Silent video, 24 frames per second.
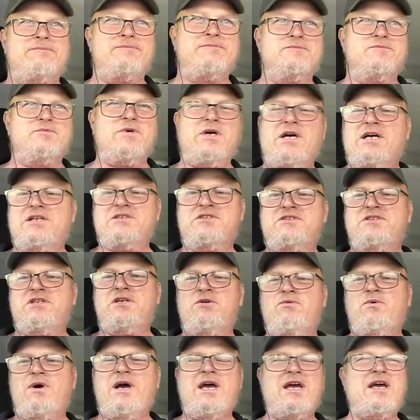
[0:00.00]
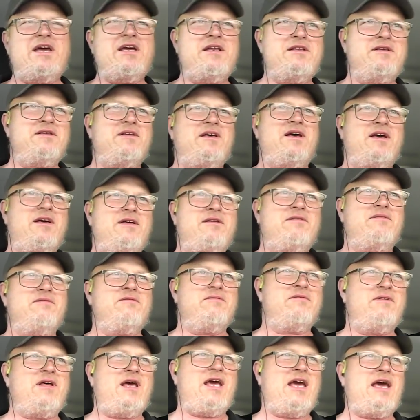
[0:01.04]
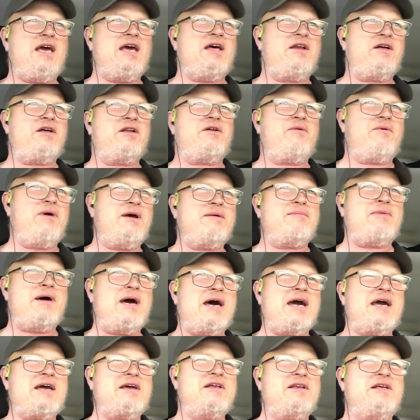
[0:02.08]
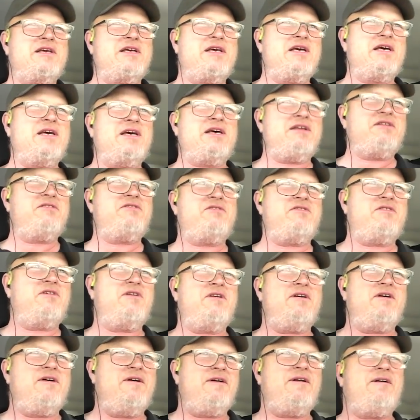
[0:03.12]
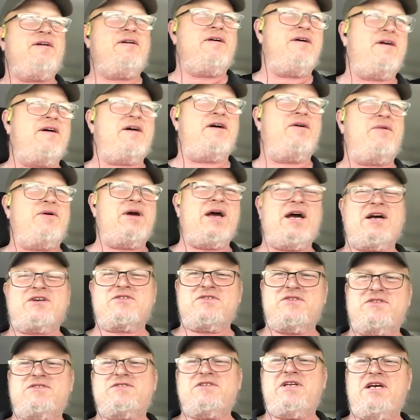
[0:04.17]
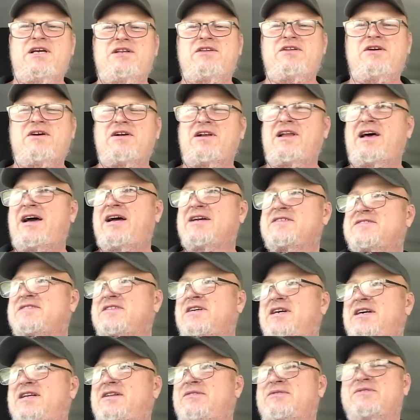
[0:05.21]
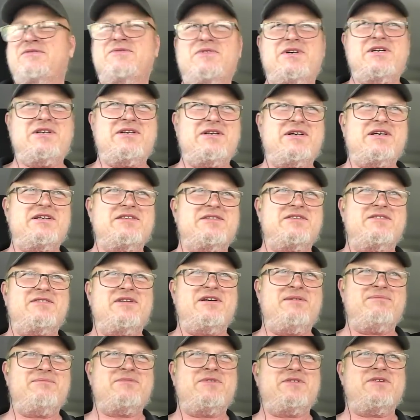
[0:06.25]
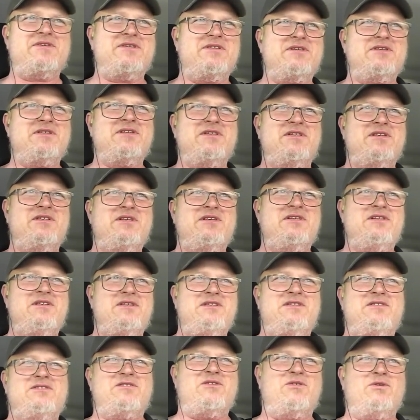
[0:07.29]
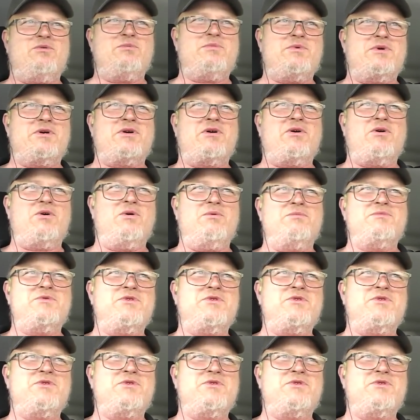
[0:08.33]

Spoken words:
We got to see Wade and Ann on the way back, and the kids. We actually stayed there last night. It was very nice of them to open their home